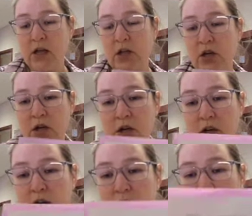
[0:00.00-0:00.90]

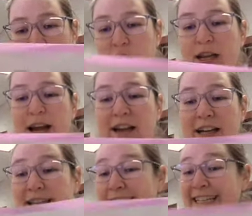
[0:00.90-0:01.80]
you're not
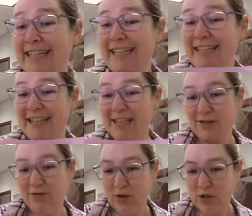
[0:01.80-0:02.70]
going to need
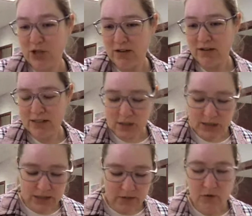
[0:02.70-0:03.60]
this flow chart. So
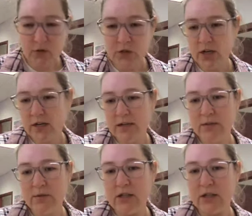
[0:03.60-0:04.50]
this flow chart
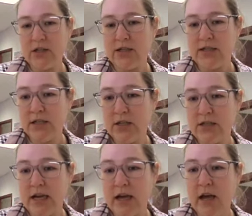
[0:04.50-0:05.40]
is really just here
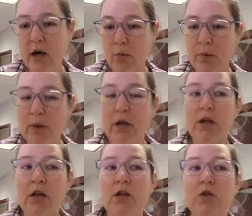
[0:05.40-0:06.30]
to help
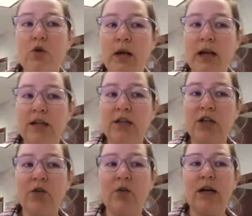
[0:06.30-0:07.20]
train
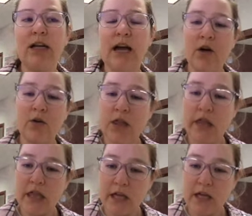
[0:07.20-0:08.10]
you in how to
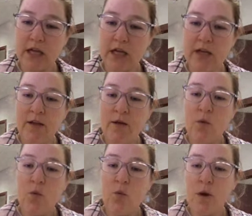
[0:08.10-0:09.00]
think
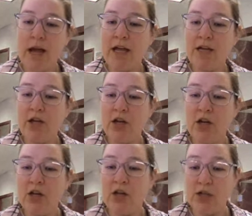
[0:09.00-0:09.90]
when
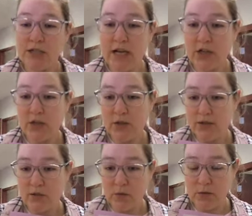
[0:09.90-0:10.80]
you're
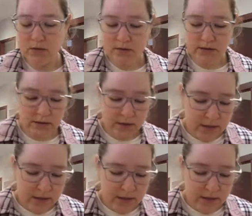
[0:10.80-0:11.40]
texturing soils.